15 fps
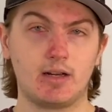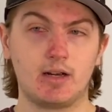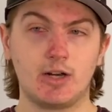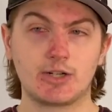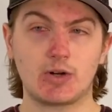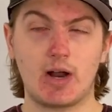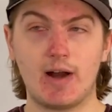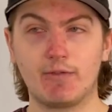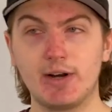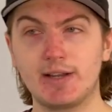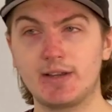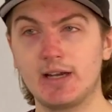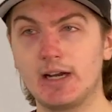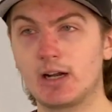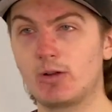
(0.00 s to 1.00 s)
So
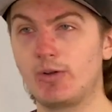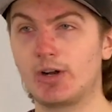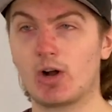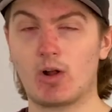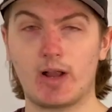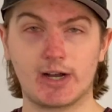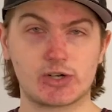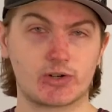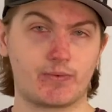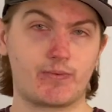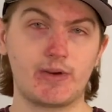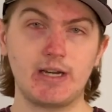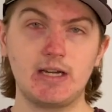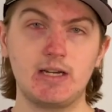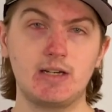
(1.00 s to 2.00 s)
everything, including all extra
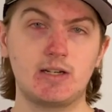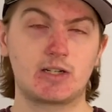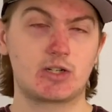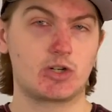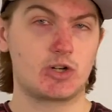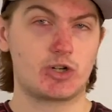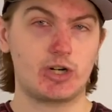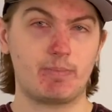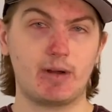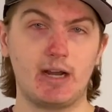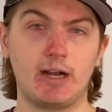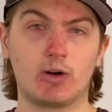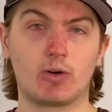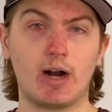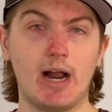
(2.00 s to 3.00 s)
fees,
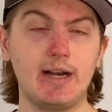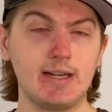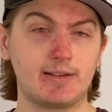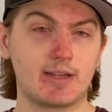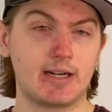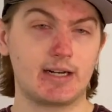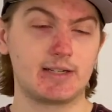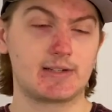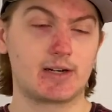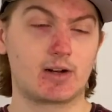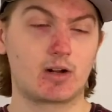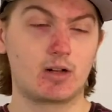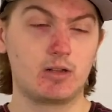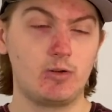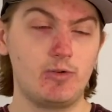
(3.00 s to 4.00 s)
shipping, or anything is
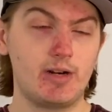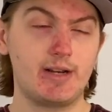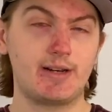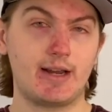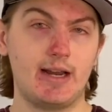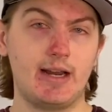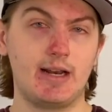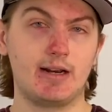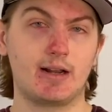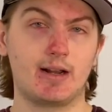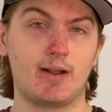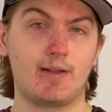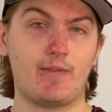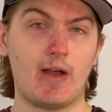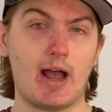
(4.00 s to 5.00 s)
included in
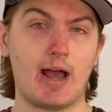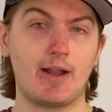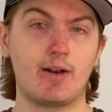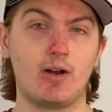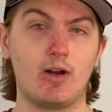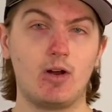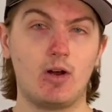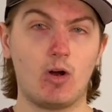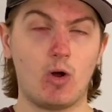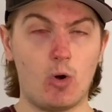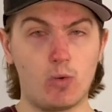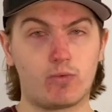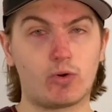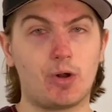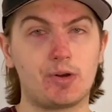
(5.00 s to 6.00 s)
that
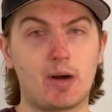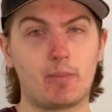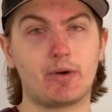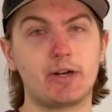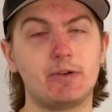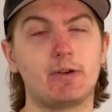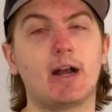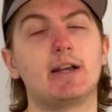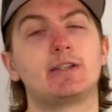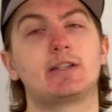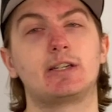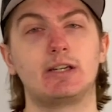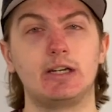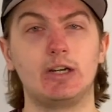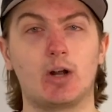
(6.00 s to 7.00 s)
overall number you guys
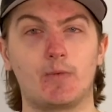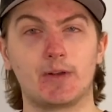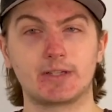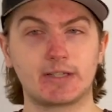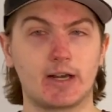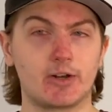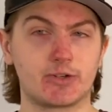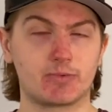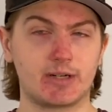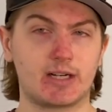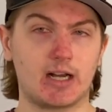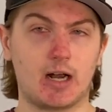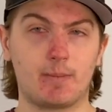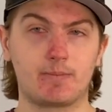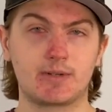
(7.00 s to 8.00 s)
see on the sales
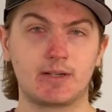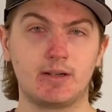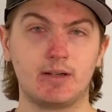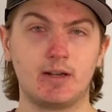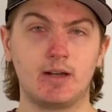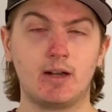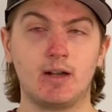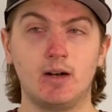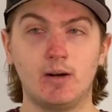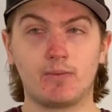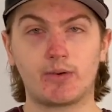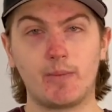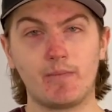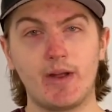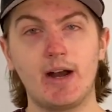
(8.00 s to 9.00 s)
recaps.
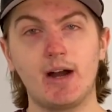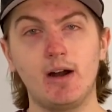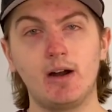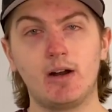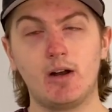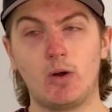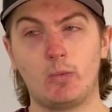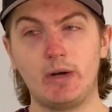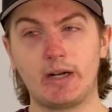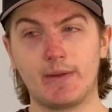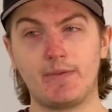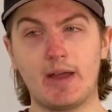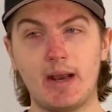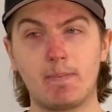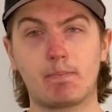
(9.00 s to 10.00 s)
From there, we
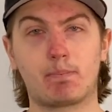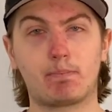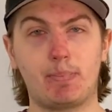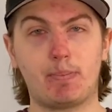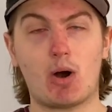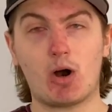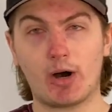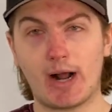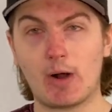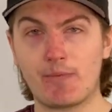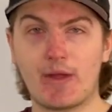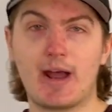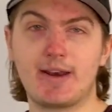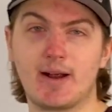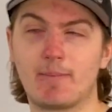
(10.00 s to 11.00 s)
can then part out
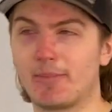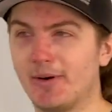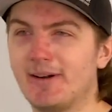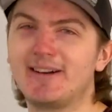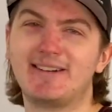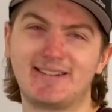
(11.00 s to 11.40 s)
that number